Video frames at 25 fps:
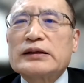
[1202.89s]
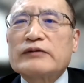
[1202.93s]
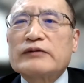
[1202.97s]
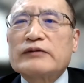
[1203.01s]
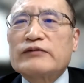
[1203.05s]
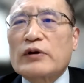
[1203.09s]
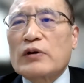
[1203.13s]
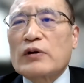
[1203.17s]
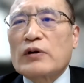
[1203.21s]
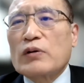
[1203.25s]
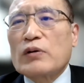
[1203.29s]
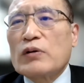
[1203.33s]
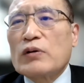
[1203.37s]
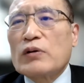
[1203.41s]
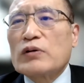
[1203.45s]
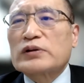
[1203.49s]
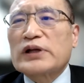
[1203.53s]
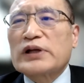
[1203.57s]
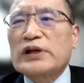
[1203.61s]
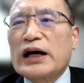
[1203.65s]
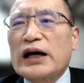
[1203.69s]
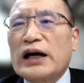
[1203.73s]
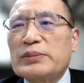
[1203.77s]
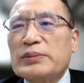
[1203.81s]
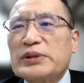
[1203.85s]
For a long
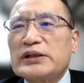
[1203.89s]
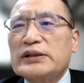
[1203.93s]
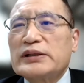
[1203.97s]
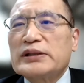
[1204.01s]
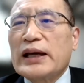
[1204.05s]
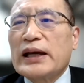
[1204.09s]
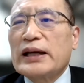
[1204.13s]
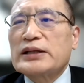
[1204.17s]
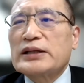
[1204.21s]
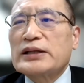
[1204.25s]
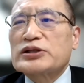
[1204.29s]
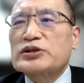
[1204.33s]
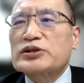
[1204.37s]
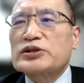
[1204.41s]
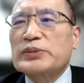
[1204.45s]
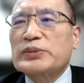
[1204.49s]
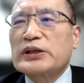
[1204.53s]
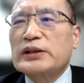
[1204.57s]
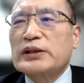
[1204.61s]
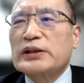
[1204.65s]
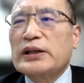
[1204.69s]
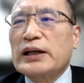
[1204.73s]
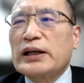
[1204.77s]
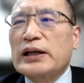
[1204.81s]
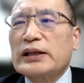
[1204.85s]
time, he has
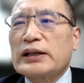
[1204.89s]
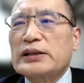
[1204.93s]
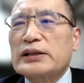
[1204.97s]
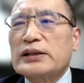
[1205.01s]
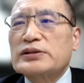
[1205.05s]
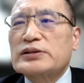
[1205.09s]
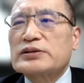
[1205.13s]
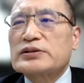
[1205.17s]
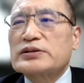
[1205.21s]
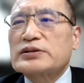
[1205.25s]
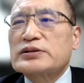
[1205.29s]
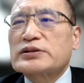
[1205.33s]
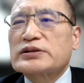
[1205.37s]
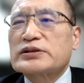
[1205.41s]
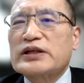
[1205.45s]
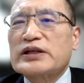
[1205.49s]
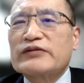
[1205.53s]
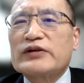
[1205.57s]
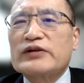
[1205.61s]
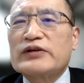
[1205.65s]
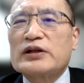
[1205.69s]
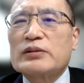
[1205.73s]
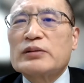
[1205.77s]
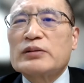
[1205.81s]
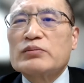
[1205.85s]
been a
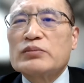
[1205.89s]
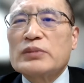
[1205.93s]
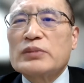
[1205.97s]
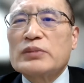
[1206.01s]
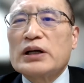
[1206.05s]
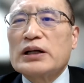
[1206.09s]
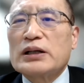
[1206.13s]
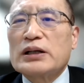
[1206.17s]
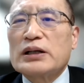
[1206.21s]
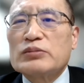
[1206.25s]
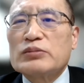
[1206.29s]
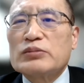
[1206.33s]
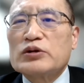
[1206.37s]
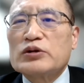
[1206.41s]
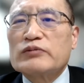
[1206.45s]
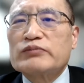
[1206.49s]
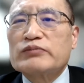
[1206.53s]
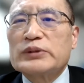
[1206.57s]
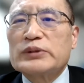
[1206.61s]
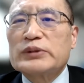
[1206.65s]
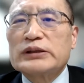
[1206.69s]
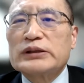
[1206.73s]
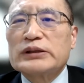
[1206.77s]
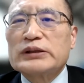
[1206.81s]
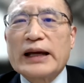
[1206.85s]
civil uh,
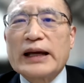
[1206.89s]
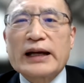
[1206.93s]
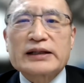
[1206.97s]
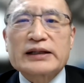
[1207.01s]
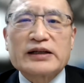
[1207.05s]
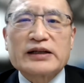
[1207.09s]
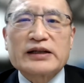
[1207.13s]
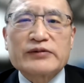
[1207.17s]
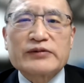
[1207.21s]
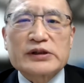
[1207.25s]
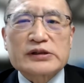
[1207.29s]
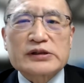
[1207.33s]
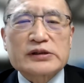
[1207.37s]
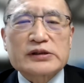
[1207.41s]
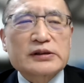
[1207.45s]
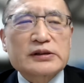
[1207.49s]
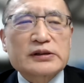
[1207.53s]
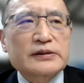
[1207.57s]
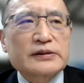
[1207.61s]
movement activist.